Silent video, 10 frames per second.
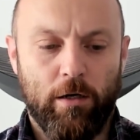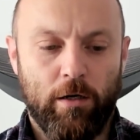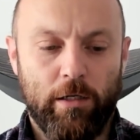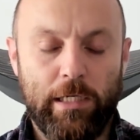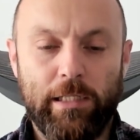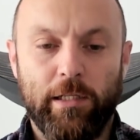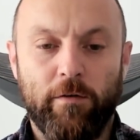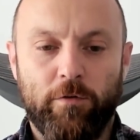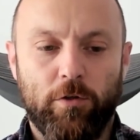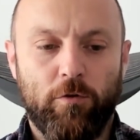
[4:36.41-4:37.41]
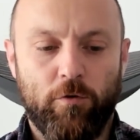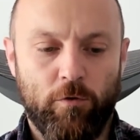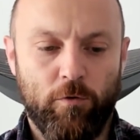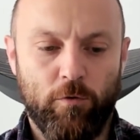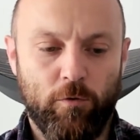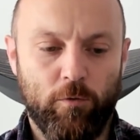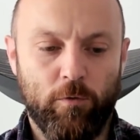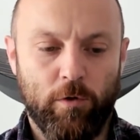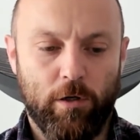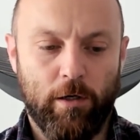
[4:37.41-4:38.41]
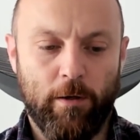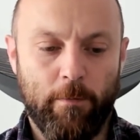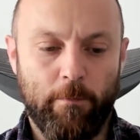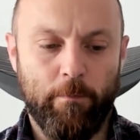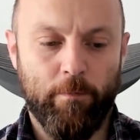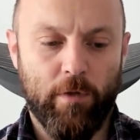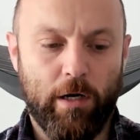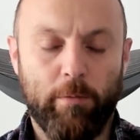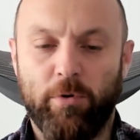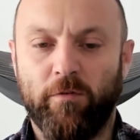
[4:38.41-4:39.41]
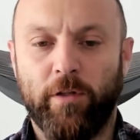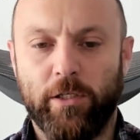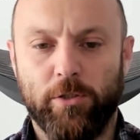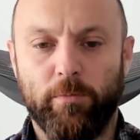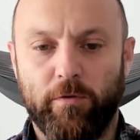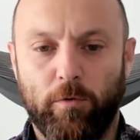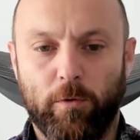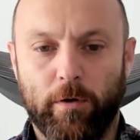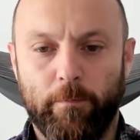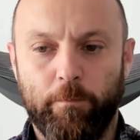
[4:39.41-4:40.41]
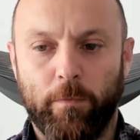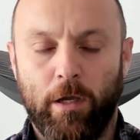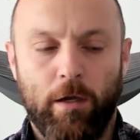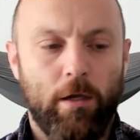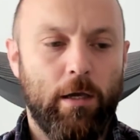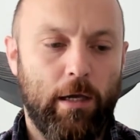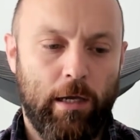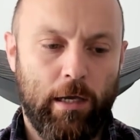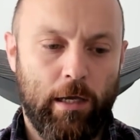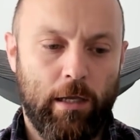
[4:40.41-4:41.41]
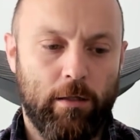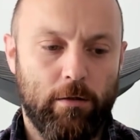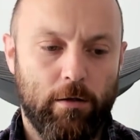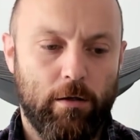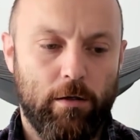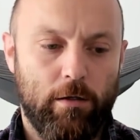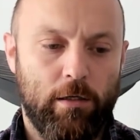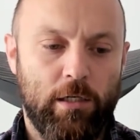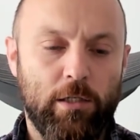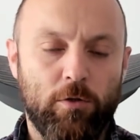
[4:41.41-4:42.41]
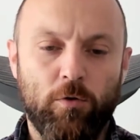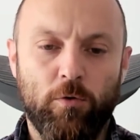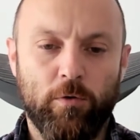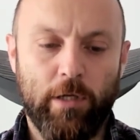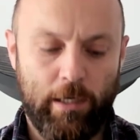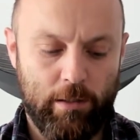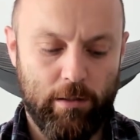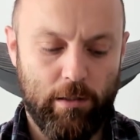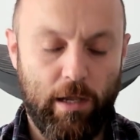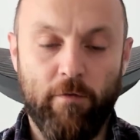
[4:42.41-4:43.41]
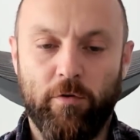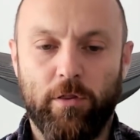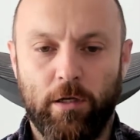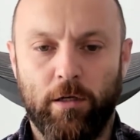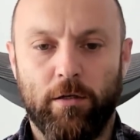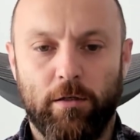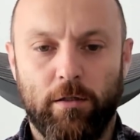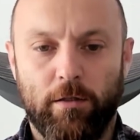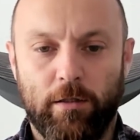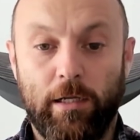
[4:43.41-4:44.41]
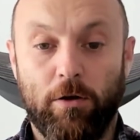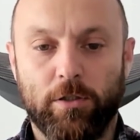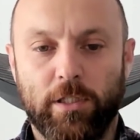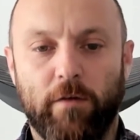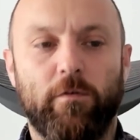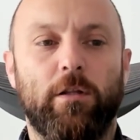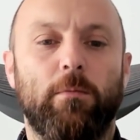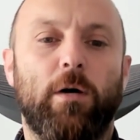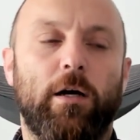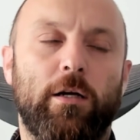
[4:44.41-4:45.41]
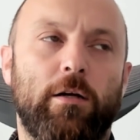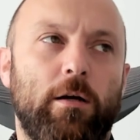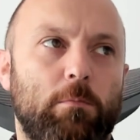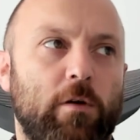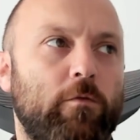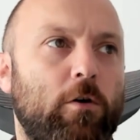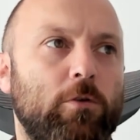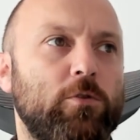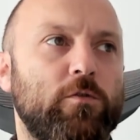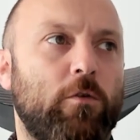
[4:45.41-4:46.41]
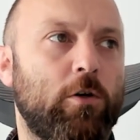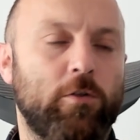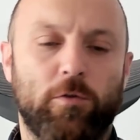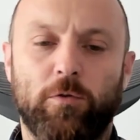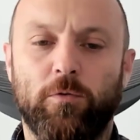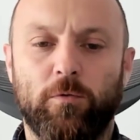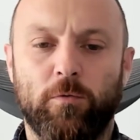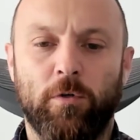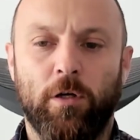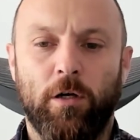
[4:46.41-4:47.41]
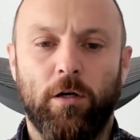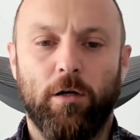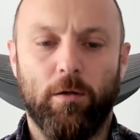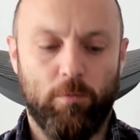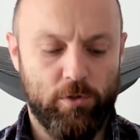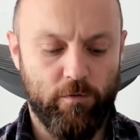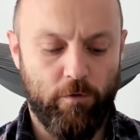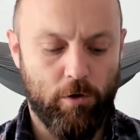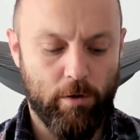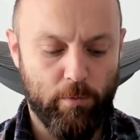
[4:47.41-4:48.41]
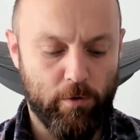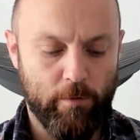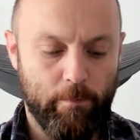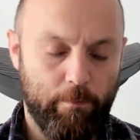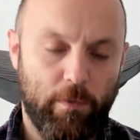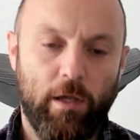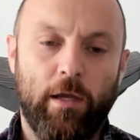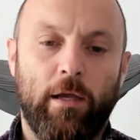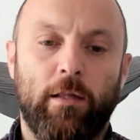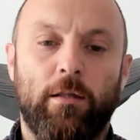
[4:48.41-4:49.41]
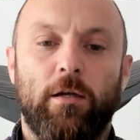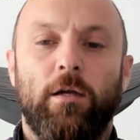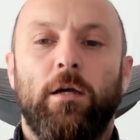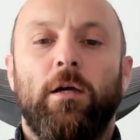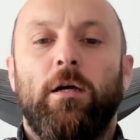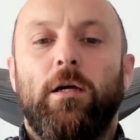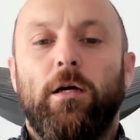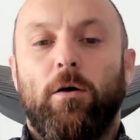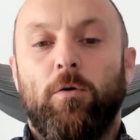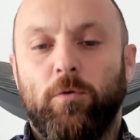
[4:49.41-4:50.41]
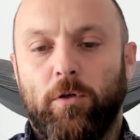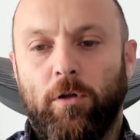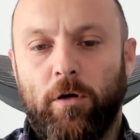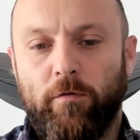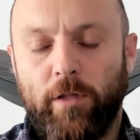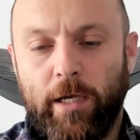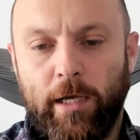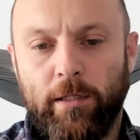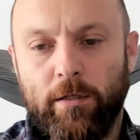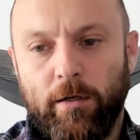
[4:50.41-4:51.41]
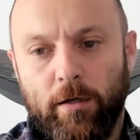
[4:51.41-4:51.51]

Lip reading: He lived through hyperinflation before, and he knew that everything, they lost everything. My father's father, who was a farmer and owned a lot of land,